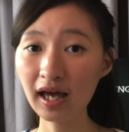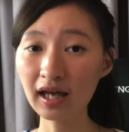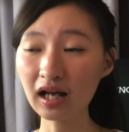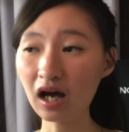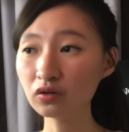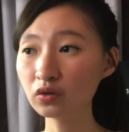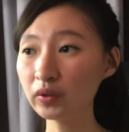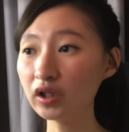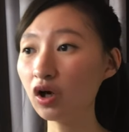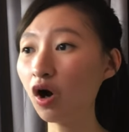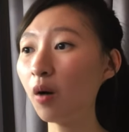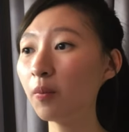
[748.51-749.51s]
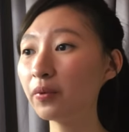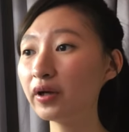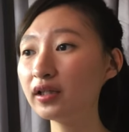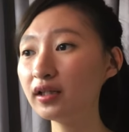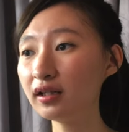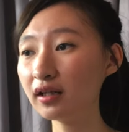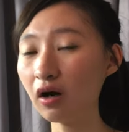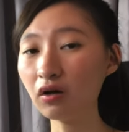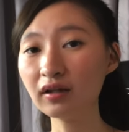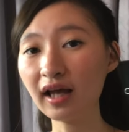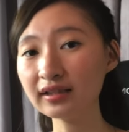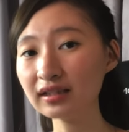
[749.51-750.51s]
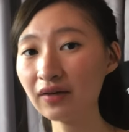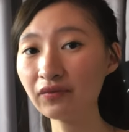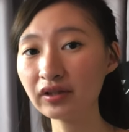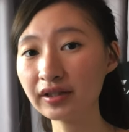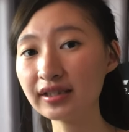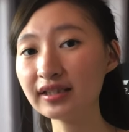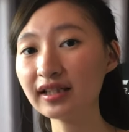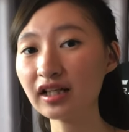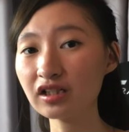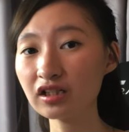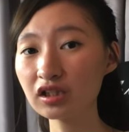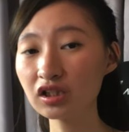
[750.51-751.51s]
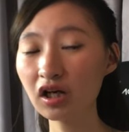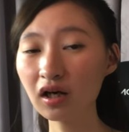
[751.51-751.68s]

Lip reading: and how do we incorporate it in our next advocacy sessions.